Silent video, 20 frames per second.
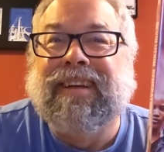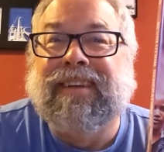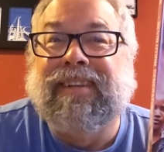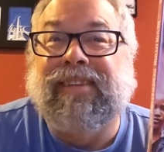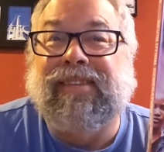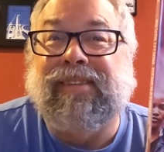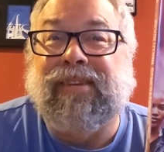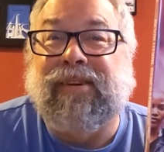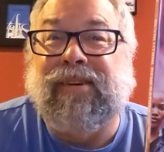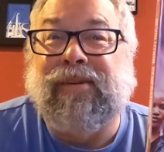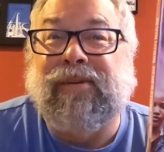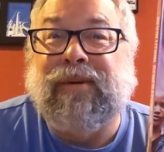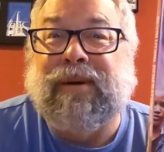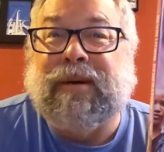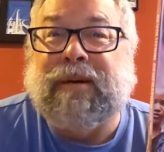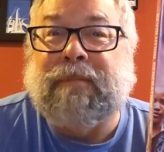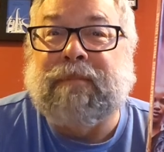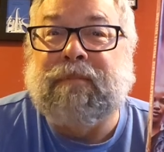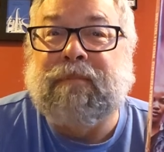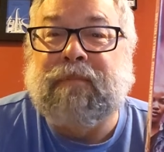
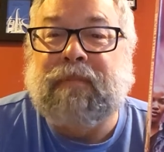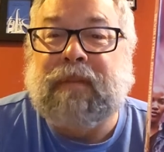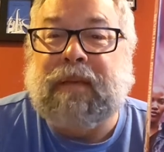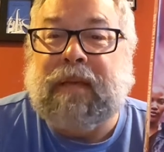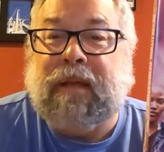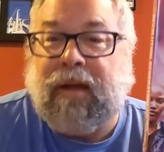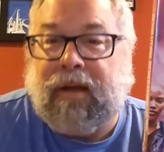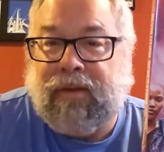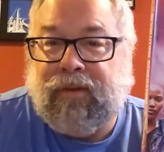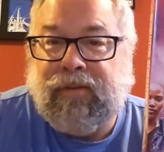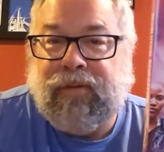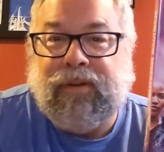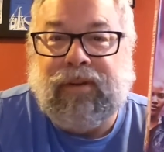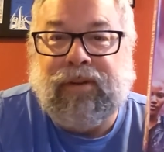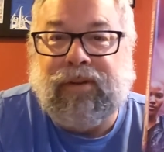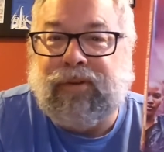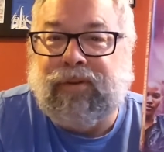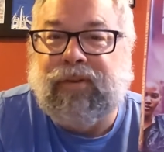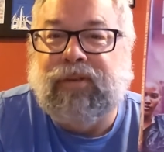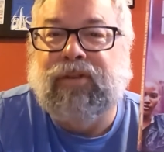So, yeah, I do
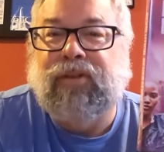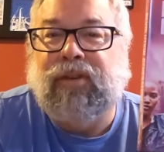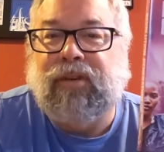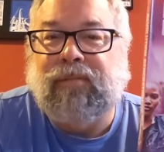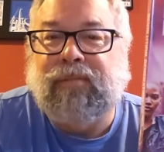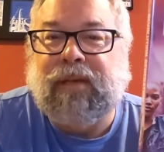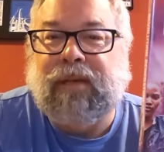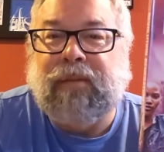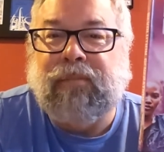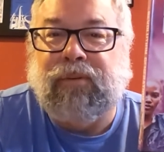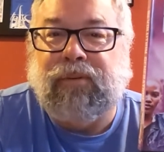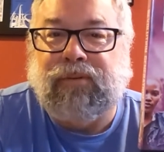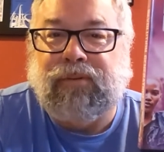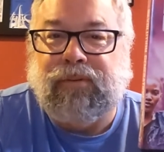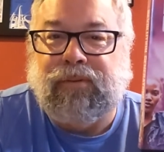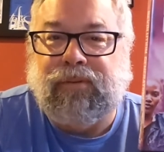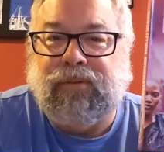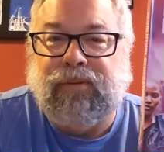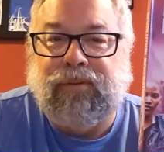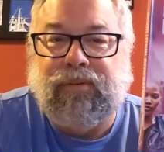encourage young people
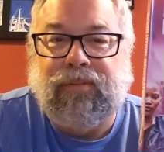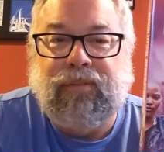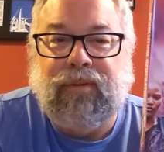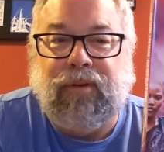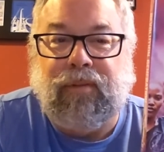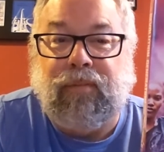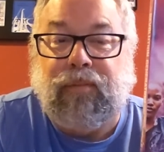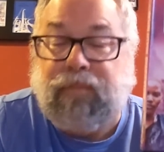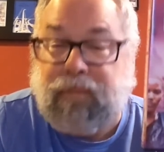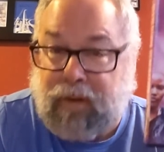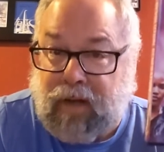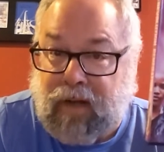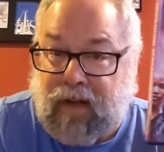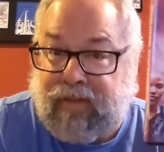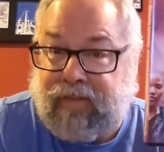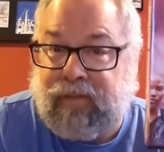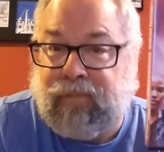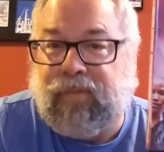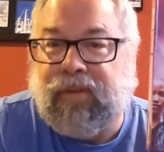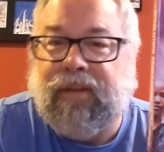to,
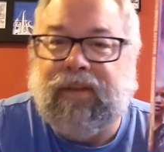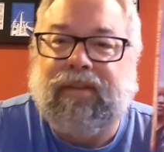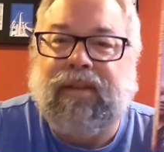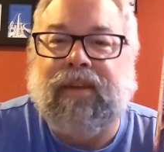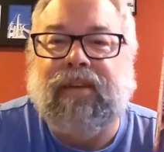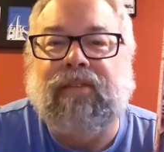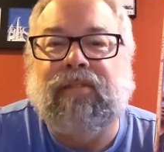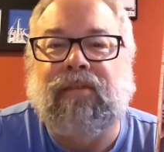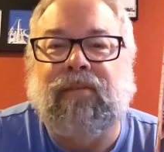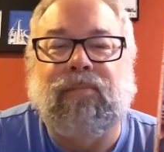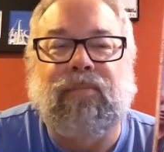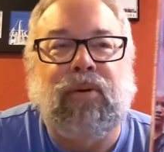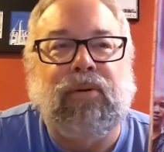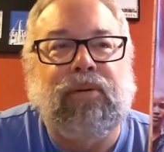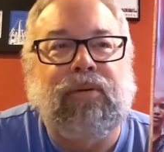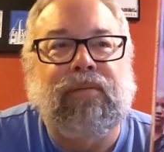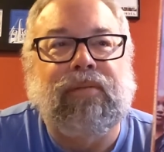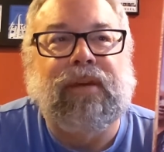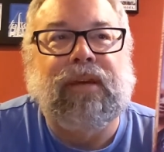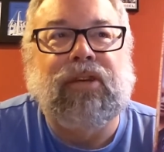possibly take some
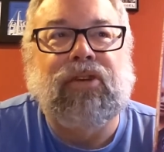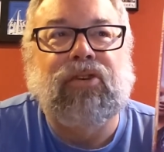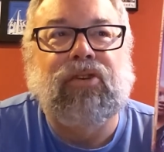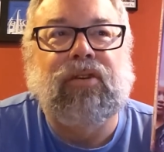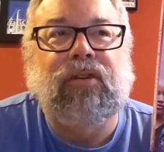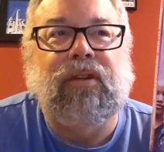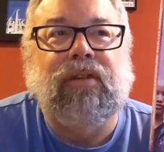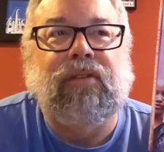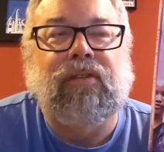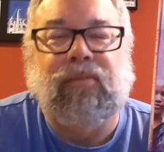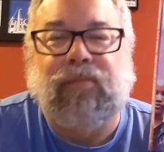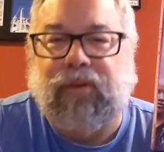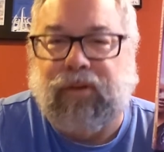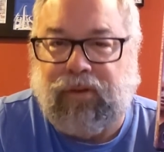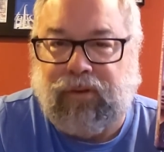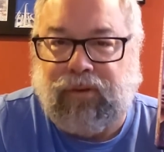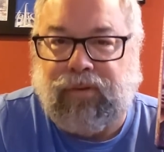motivation and some